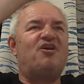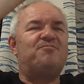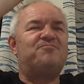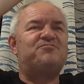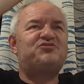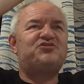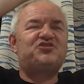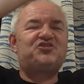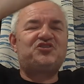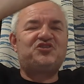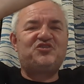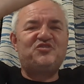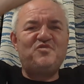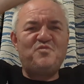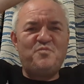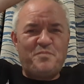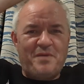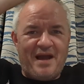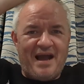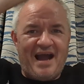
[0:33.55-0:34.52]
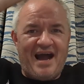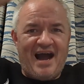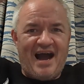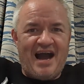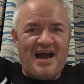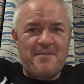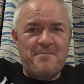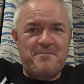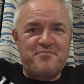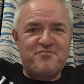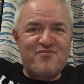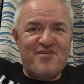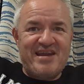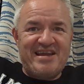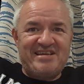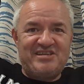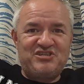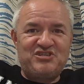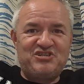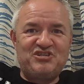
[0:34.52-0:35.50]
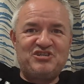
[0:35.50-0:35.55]
super high
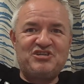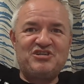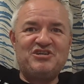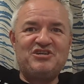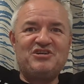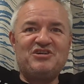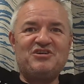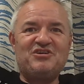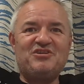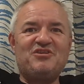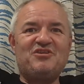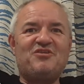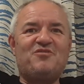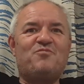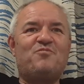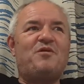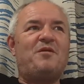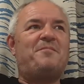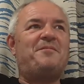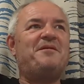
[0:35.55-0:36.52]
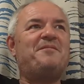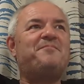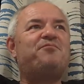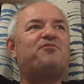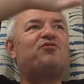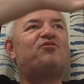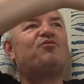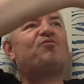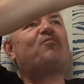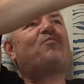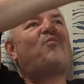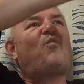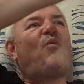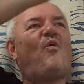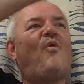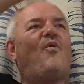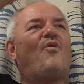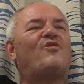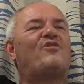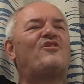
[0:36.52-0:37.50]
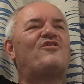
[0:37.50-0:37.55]
bridge where people can
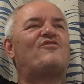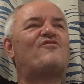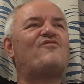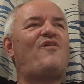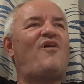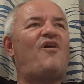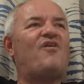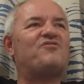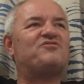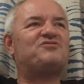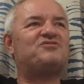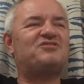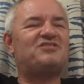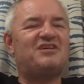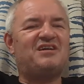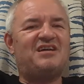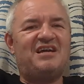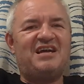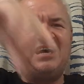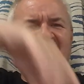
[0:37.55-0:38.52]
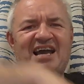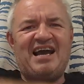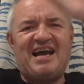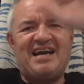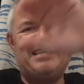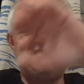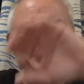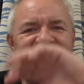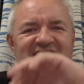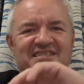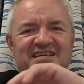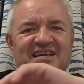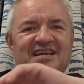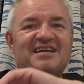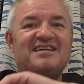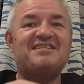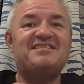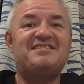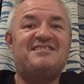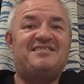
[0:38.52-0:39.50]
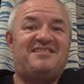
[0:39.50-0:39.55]
walk across, and
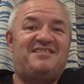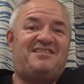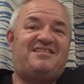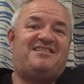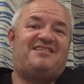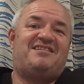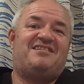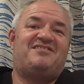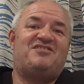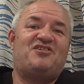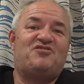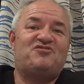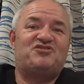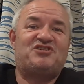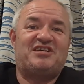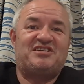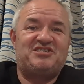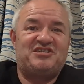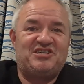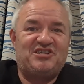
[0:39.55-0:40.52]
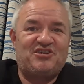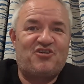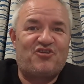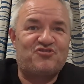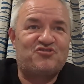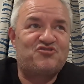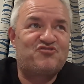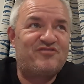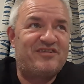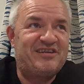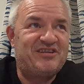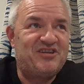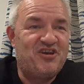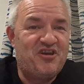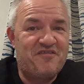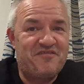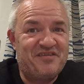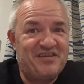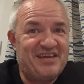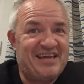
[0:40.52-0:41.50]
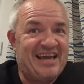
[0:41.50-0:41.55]
no chance in God's green
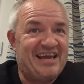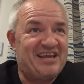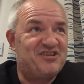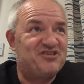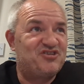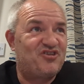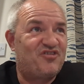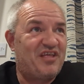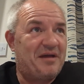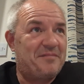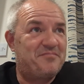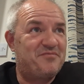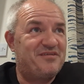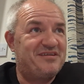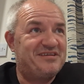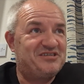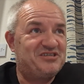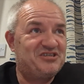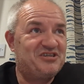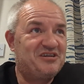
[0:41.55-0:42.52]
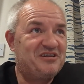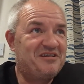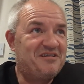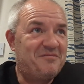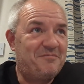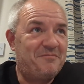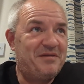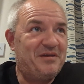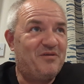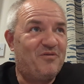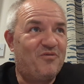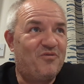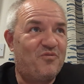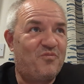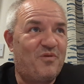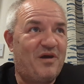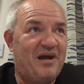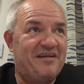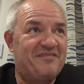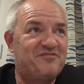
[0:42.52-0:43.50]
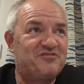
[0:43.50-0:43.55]
earth are you getting us on that bridge, me or the
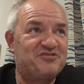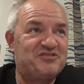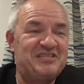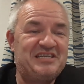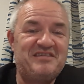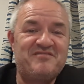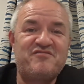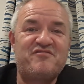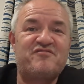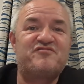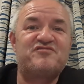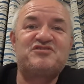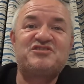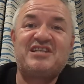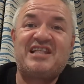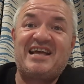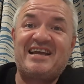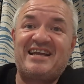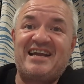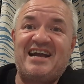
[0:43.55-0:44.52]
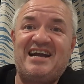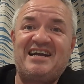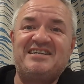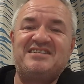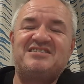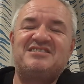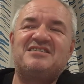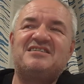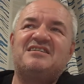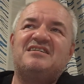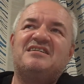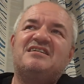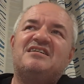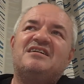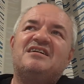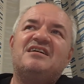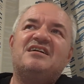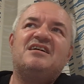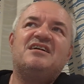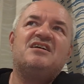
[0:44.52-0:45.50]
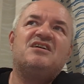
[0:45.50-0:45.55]
wife, because neither of us like ice.
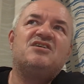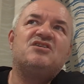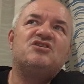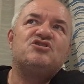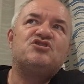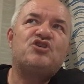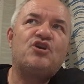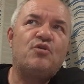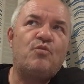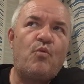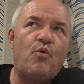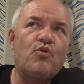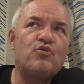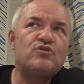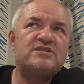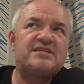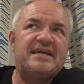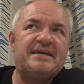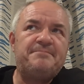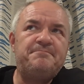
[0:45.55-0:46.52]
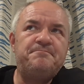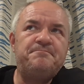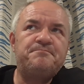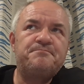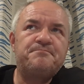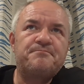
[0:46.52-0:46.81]
So I walked in,